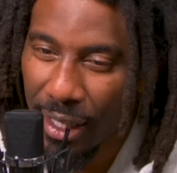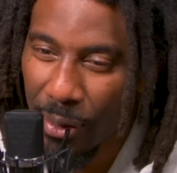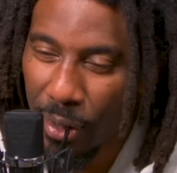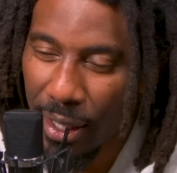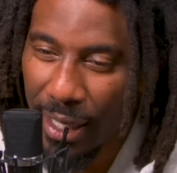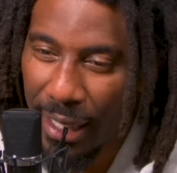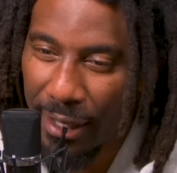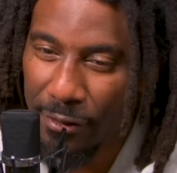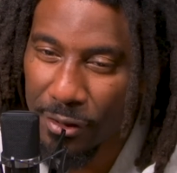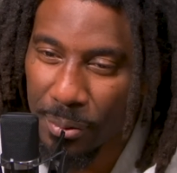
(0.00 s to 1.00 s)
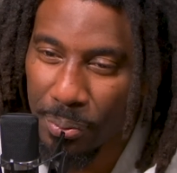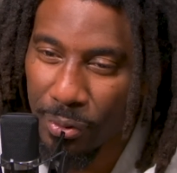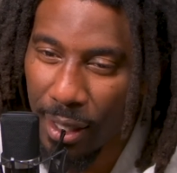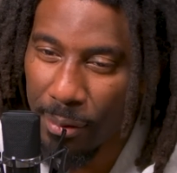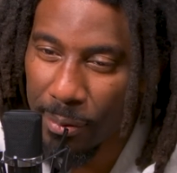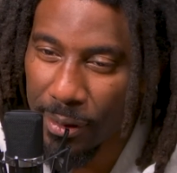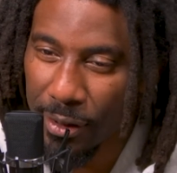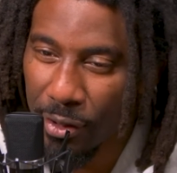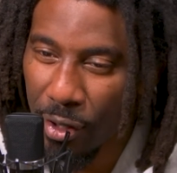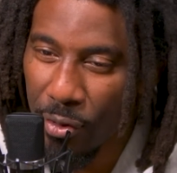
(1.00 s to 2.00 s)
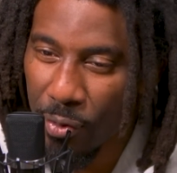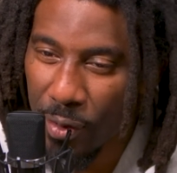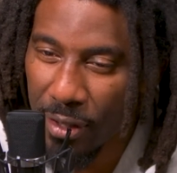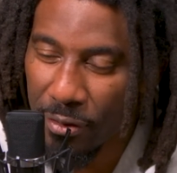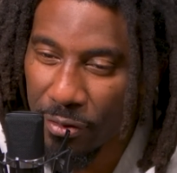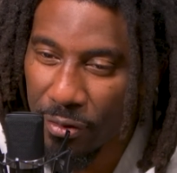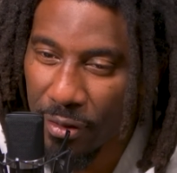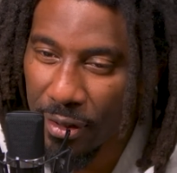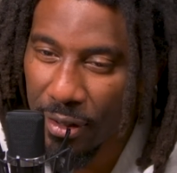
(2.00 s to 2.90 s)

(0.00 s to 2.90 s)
I will have to probably go with,